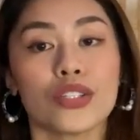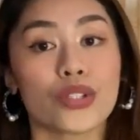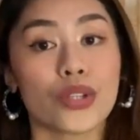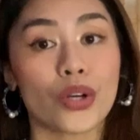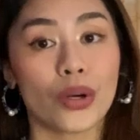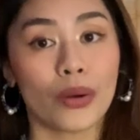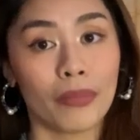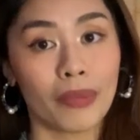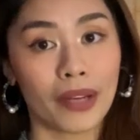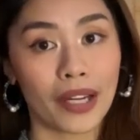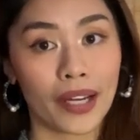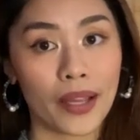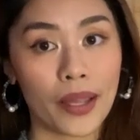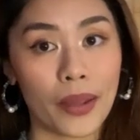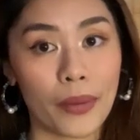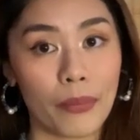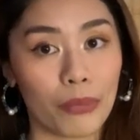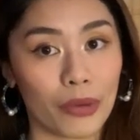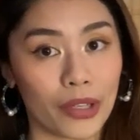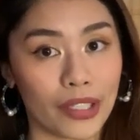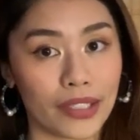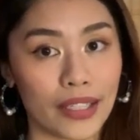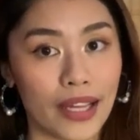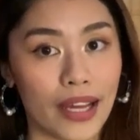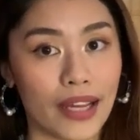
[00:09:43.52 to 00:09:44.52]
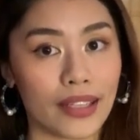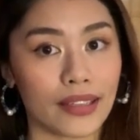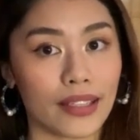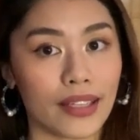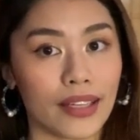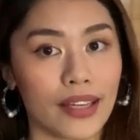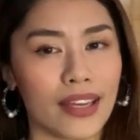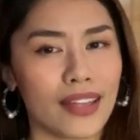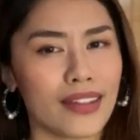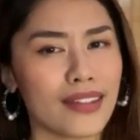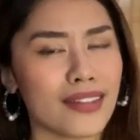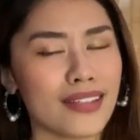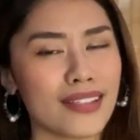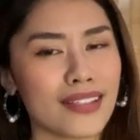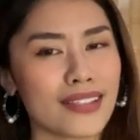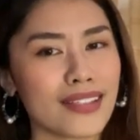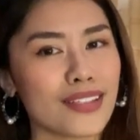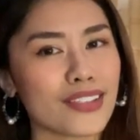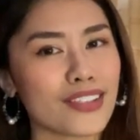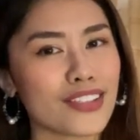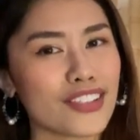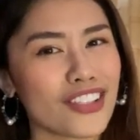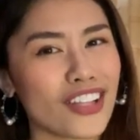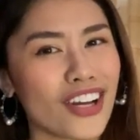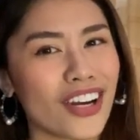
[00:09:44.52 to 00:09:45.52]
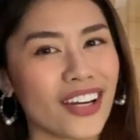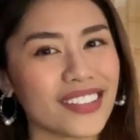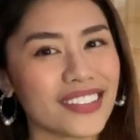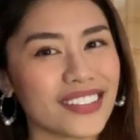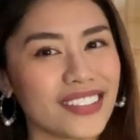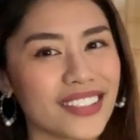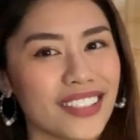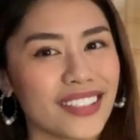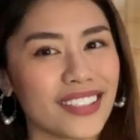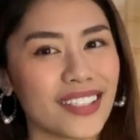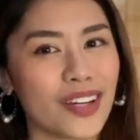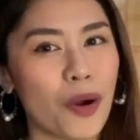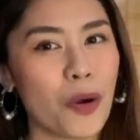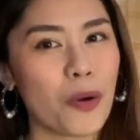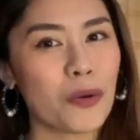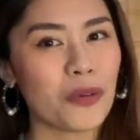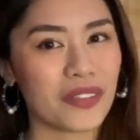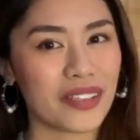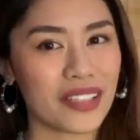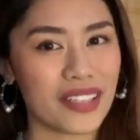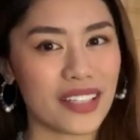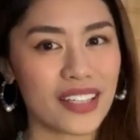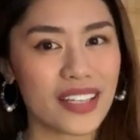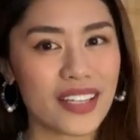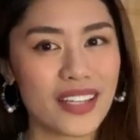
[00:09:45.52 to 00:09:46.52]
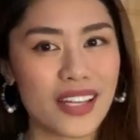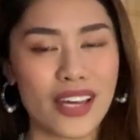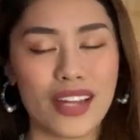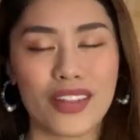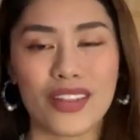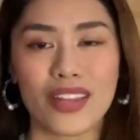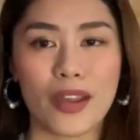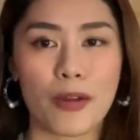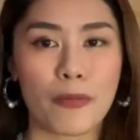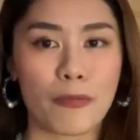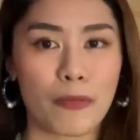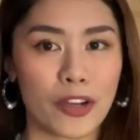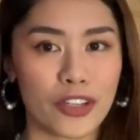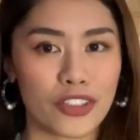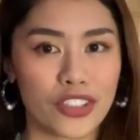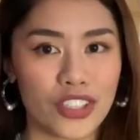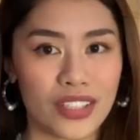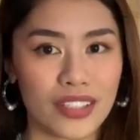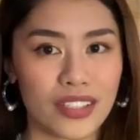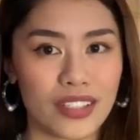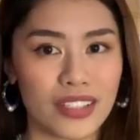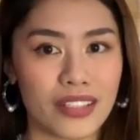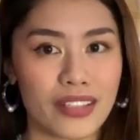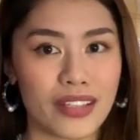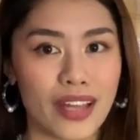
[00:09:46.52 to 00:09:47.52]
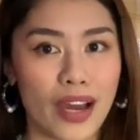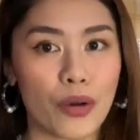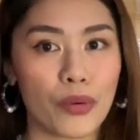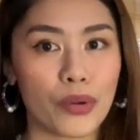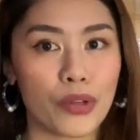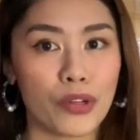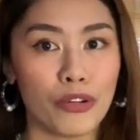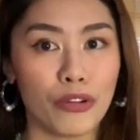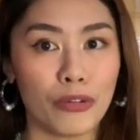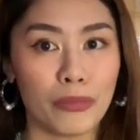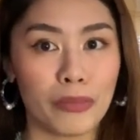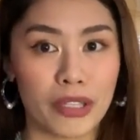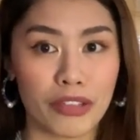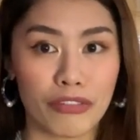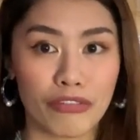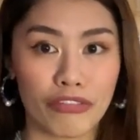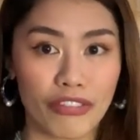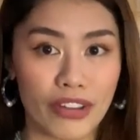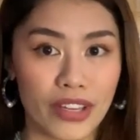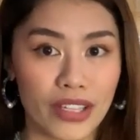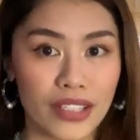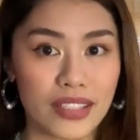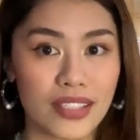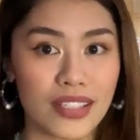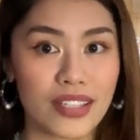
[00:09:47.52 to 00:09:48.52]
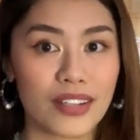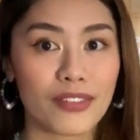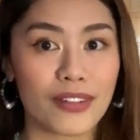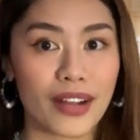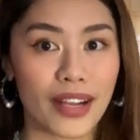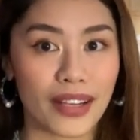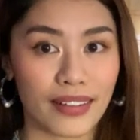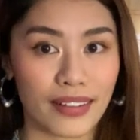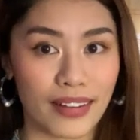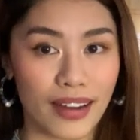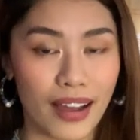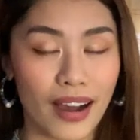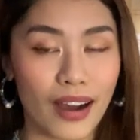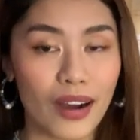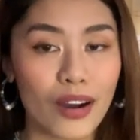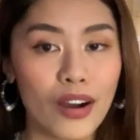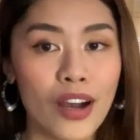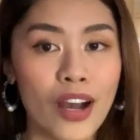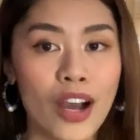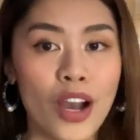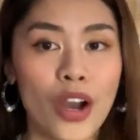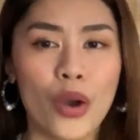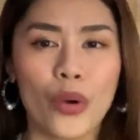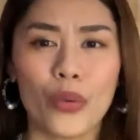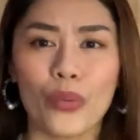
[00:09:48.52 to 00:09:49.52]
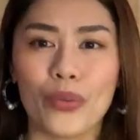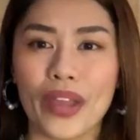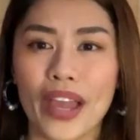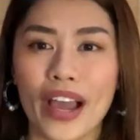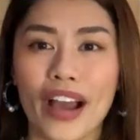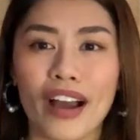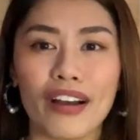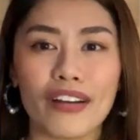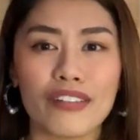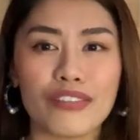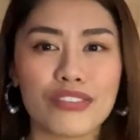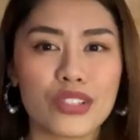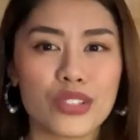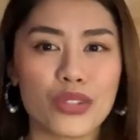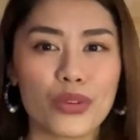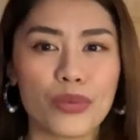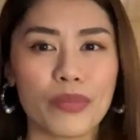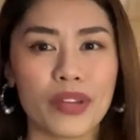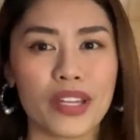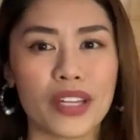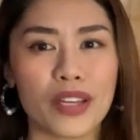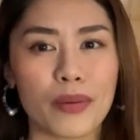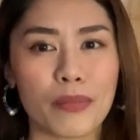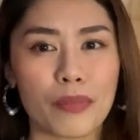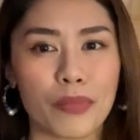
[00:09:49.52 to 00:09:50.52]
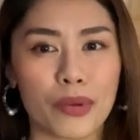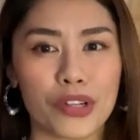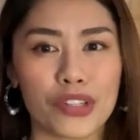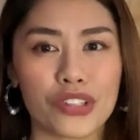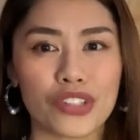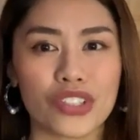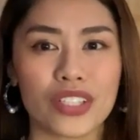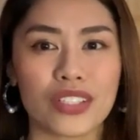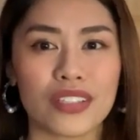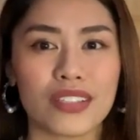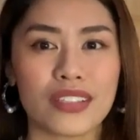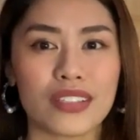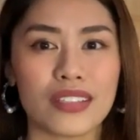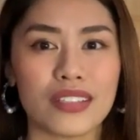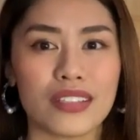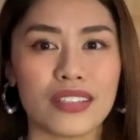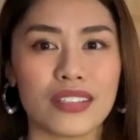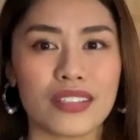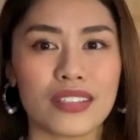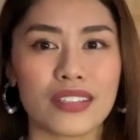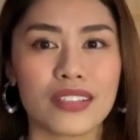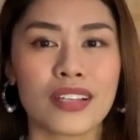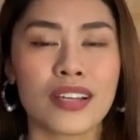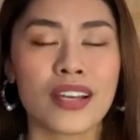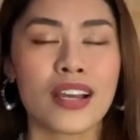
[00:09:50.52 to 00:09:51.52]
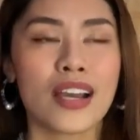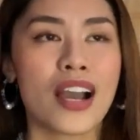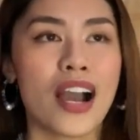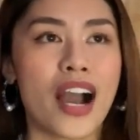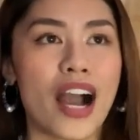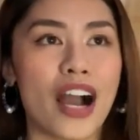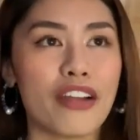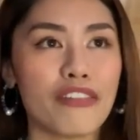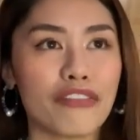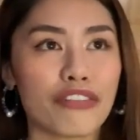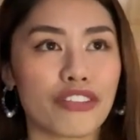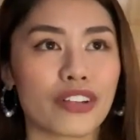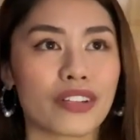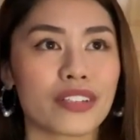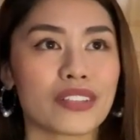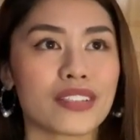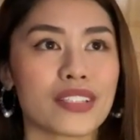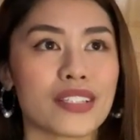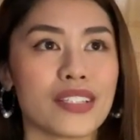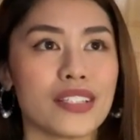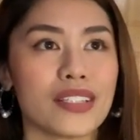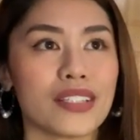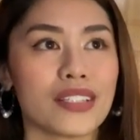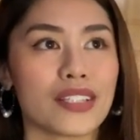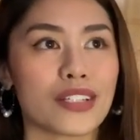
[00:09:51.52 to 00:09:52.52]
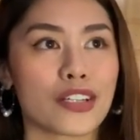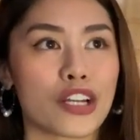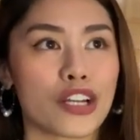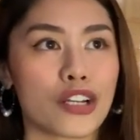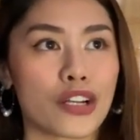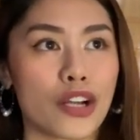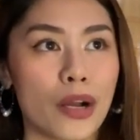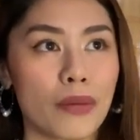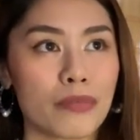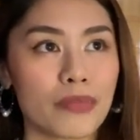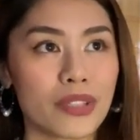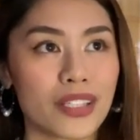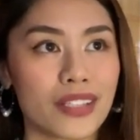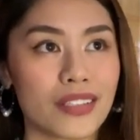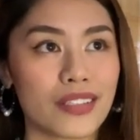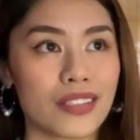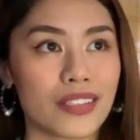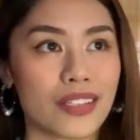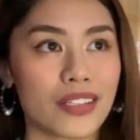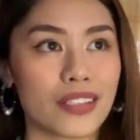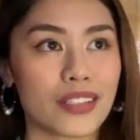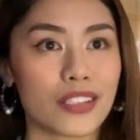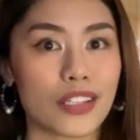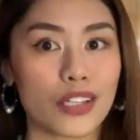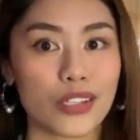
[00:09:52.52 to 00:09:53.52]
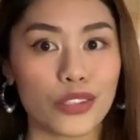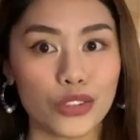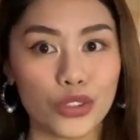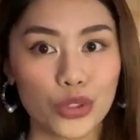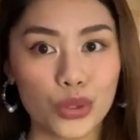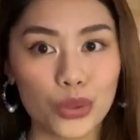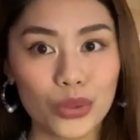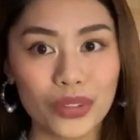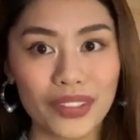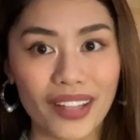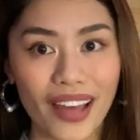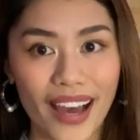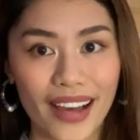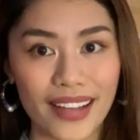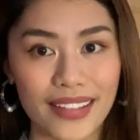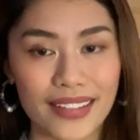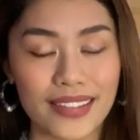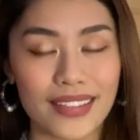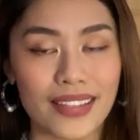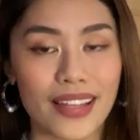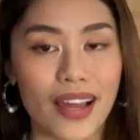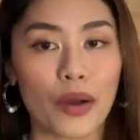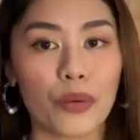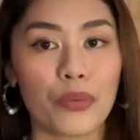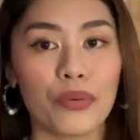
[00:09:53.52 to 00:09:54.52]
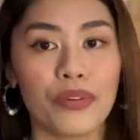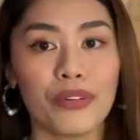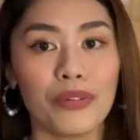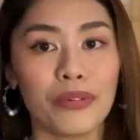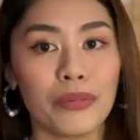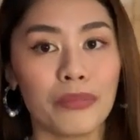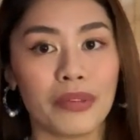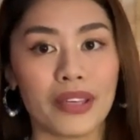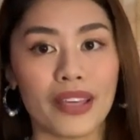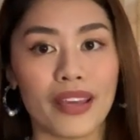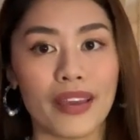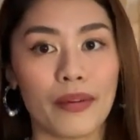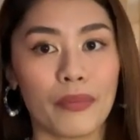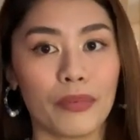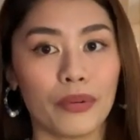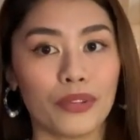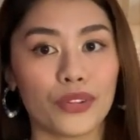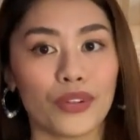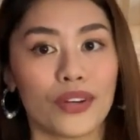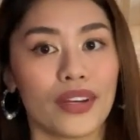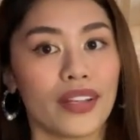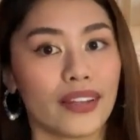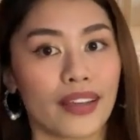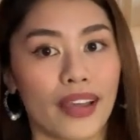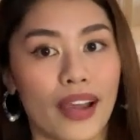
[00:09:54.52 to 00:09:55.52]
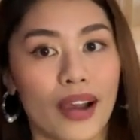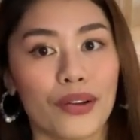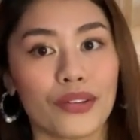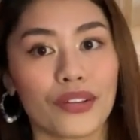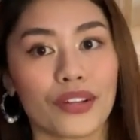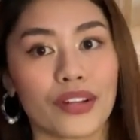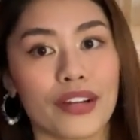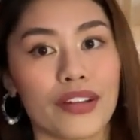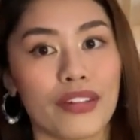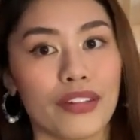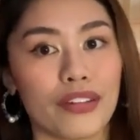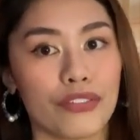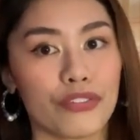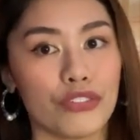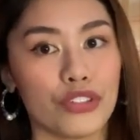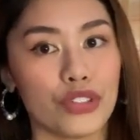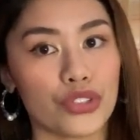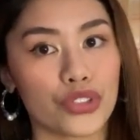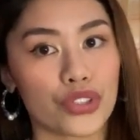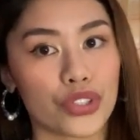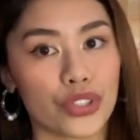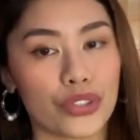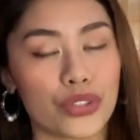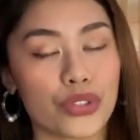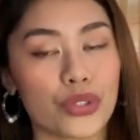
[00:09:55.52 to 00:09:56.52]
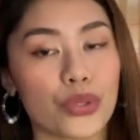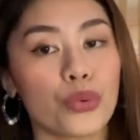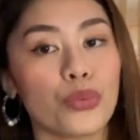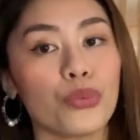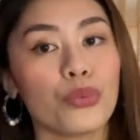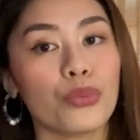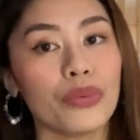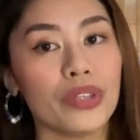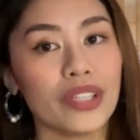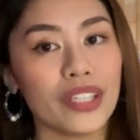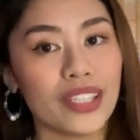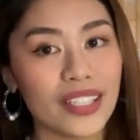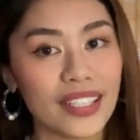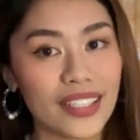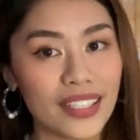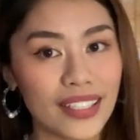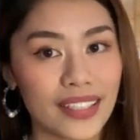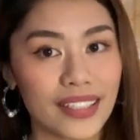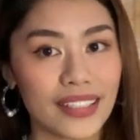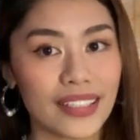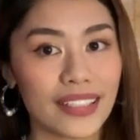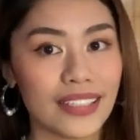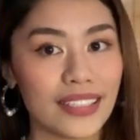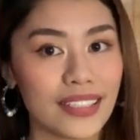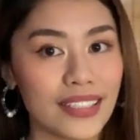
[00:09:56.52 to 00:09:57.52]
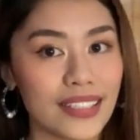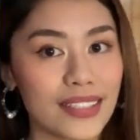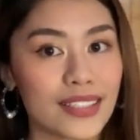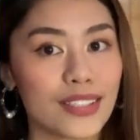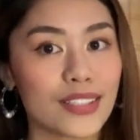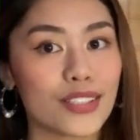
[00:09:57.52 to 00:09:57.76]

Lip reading: Sobrang importante. And this is not only the emergency that we will be facing right now. We have so many emergencies, unforeseen circumstances that do that we will be able to encounter in the future. So we need to be